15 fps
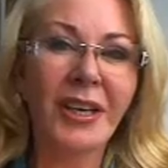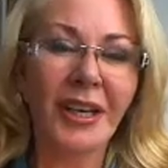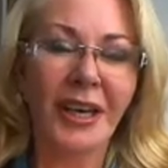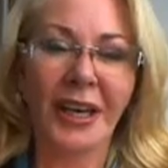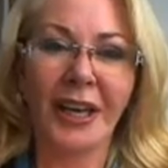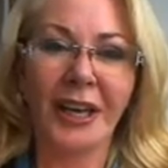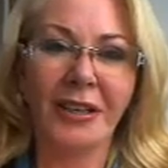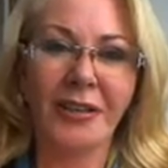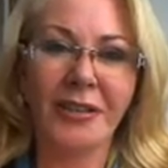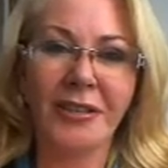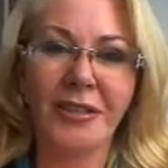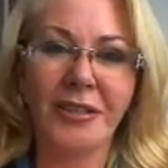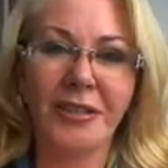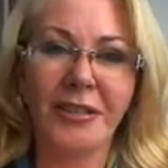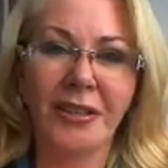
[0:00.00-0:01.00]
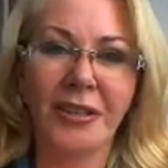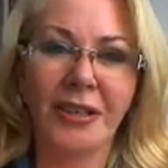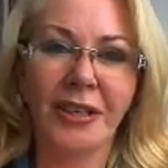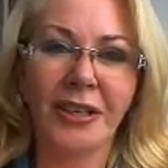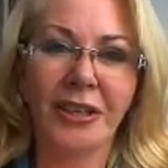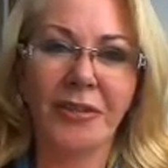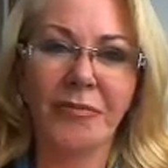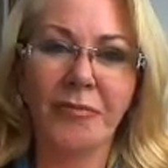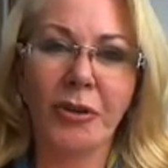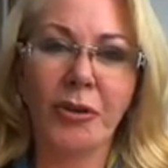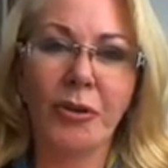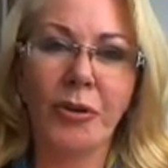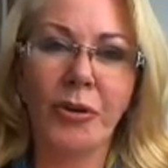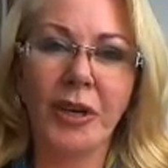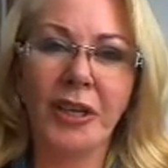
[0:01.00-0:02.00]
And
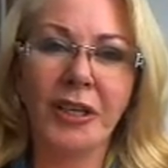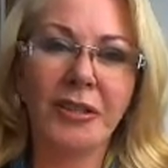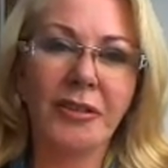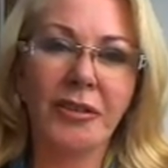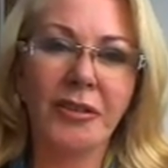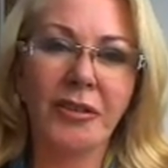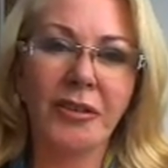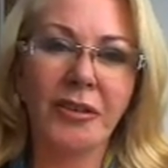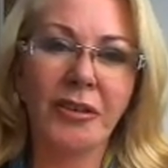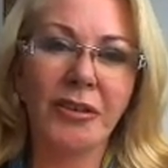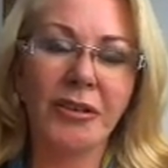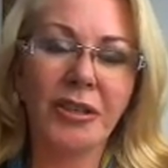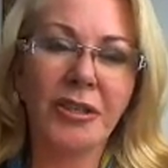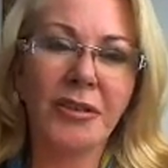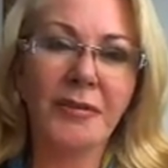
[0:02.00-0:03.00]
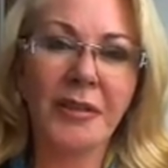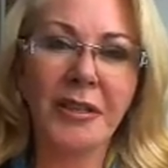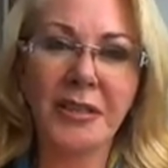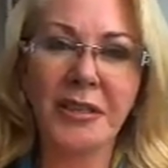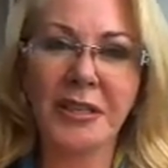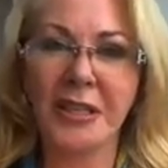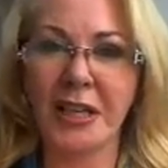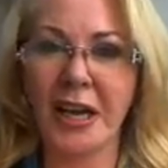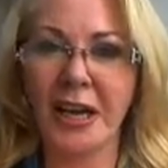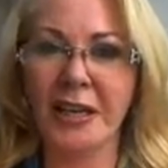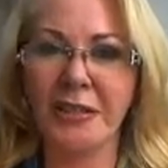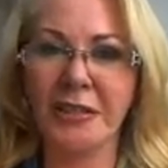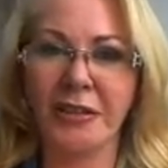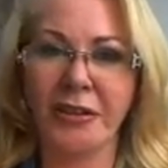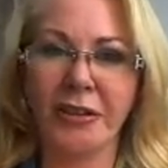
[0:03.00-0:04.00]
or it can just be the
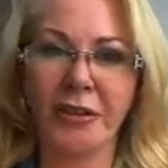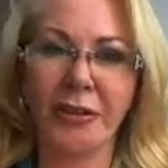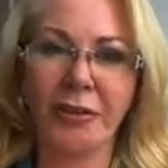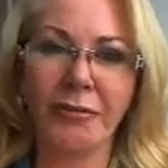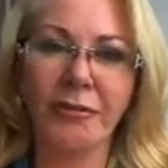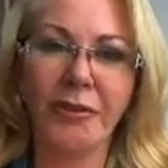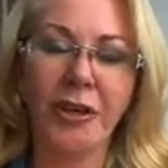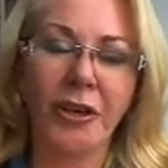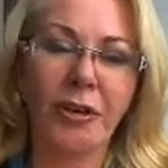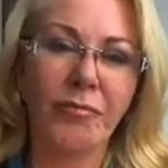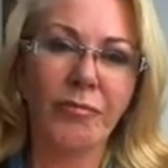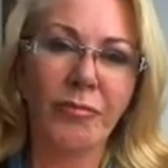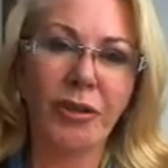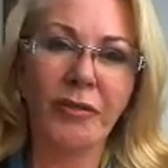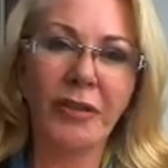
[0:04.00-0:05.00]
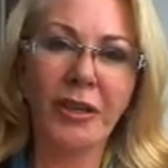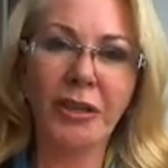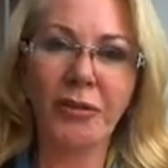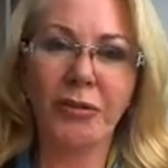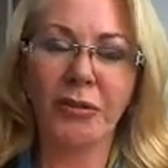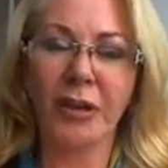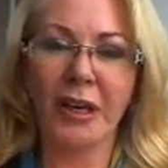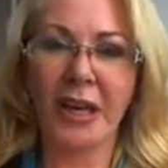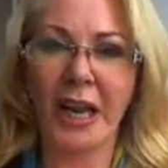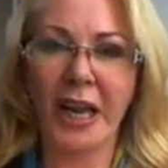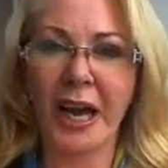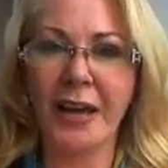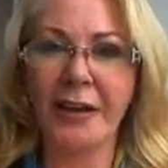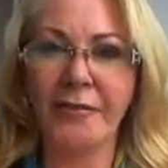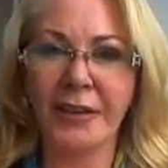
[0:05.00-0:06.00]
start of moving your
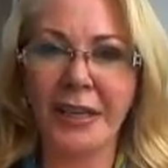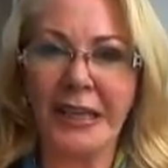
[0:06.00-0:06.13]
life